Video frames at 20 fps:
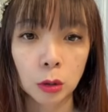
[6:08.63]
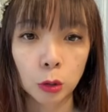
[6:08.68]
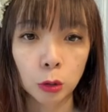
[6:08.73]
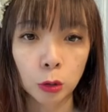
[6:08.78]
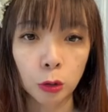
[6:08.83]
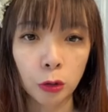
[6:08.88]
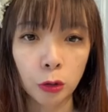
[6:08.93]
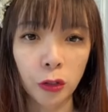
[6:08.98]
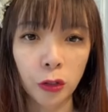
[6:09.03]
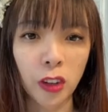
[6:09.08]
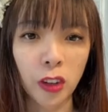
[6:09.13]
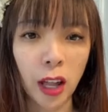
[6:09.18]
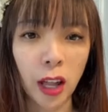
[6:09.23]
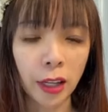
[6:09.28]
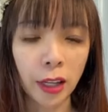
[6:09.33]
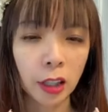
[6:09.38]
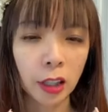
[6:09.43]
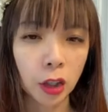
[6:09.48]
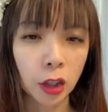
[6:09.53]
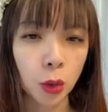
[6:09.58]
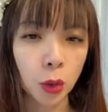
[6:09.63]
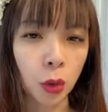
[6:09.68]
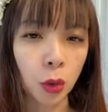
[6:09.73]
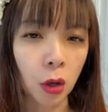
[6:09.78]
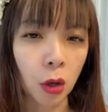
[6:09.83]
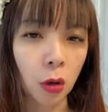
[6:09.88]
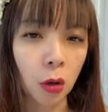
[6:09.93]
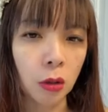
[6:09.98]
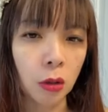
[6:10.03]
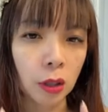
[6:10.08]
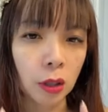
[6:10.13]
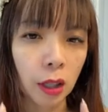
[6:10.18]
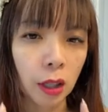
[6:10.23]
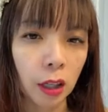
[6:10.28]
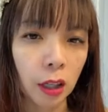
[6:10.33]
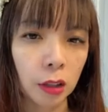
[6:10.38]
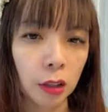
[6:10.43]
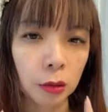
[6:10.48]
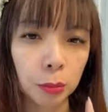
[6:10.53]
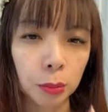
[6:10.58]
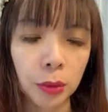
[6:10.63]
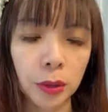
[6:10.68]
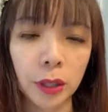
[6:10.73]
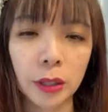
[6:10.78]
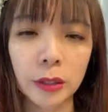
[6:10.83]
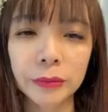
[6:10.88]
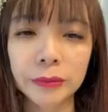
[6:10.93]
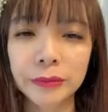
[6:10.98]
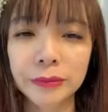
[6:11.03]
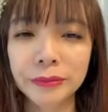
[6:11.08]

fly your own airplane.